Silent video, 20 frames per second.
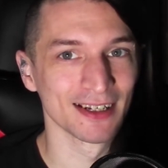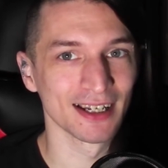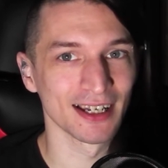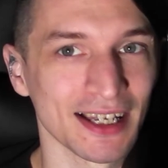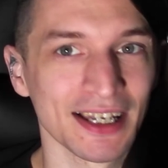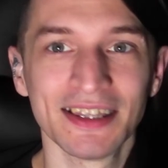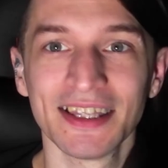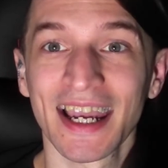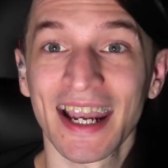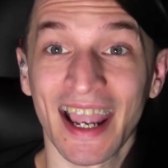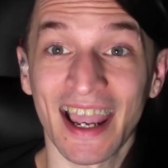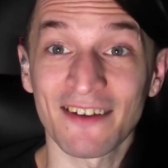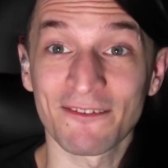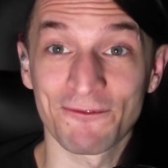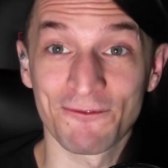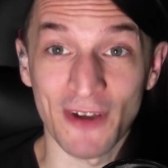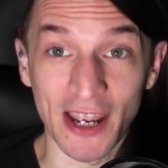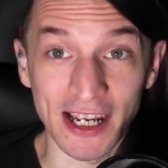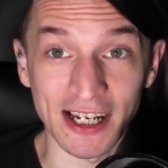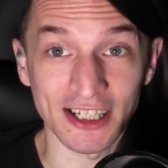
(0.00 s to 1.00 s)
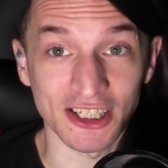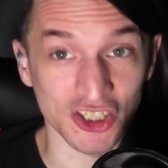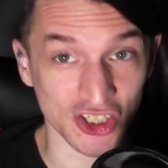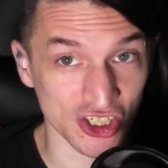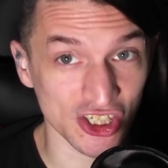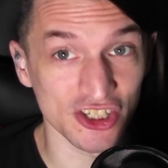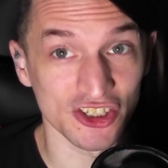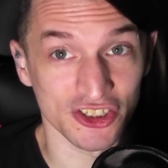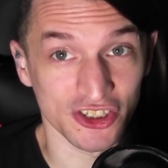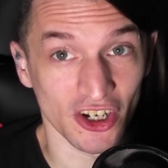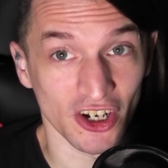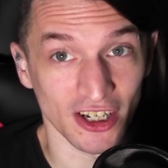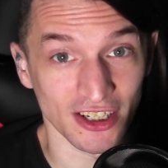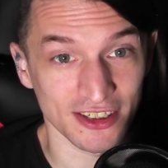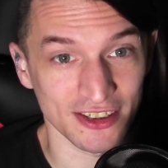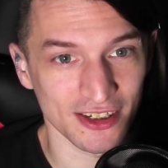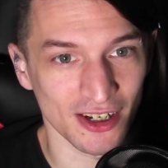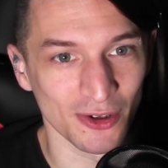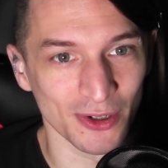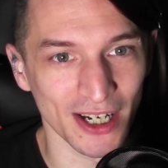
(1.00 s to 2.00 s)
And they had fake cheese
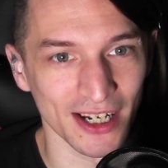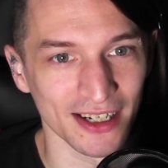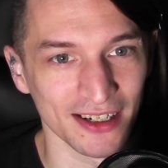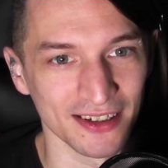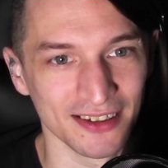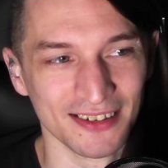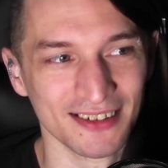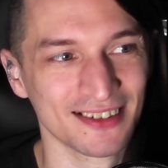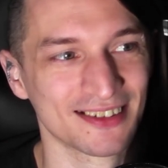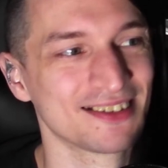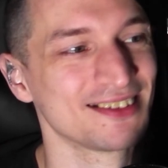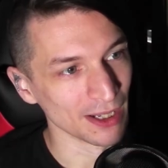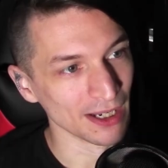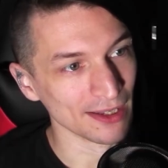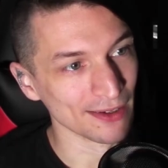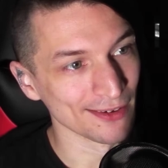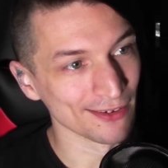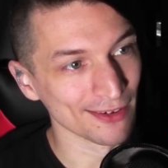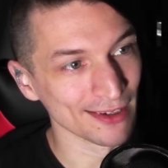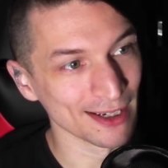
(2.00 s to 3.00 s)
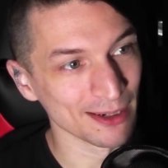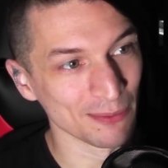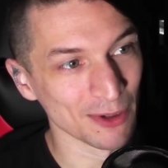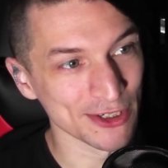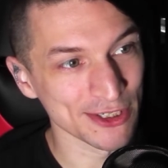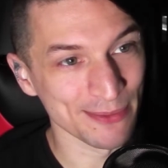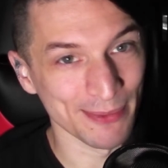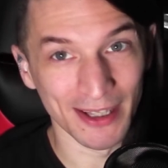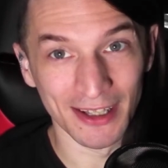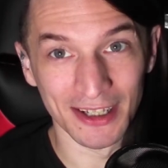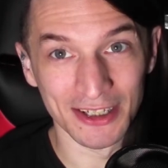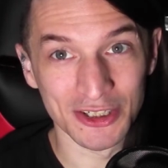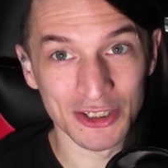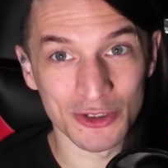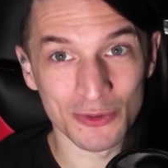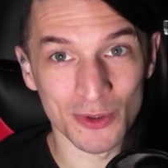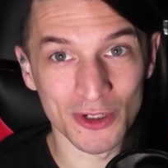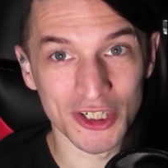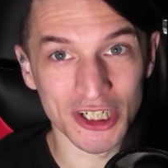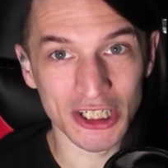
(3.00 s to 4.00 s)
sauce, okay? But literally, most of my
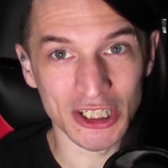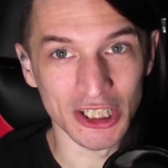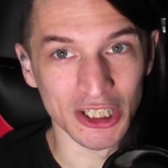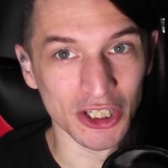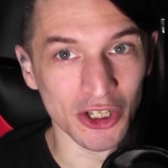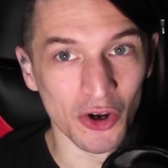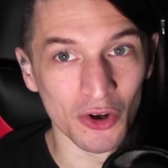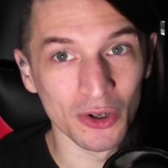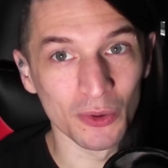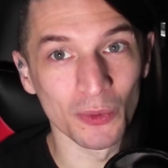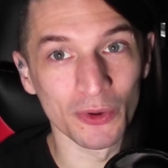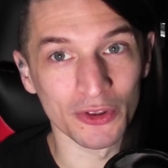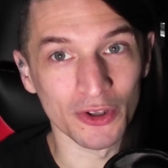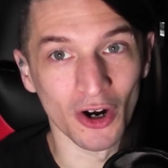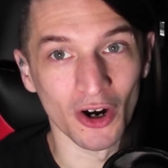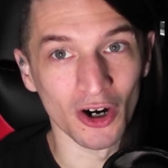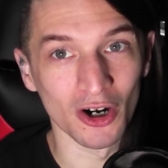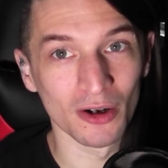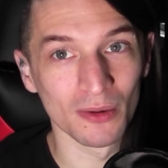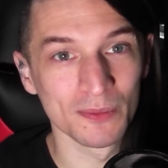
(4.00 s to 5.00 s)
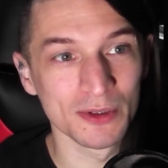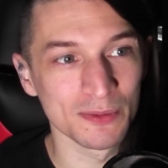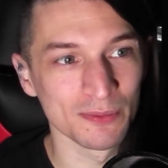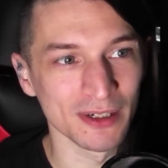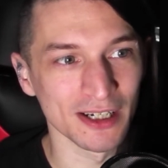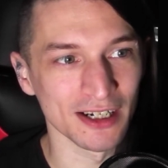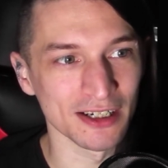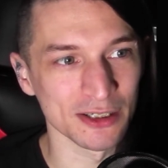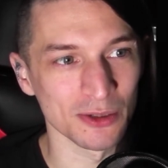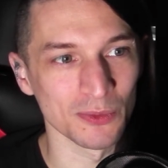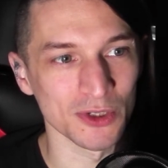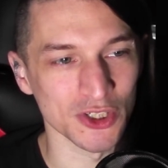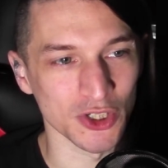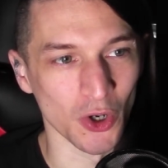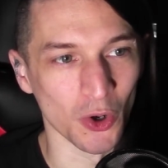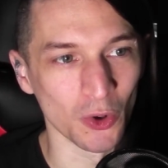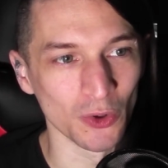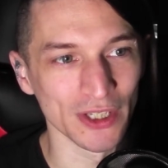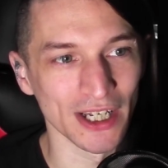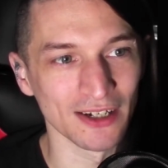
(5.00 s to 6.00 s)
lunches were just loaded with carbs because it was cold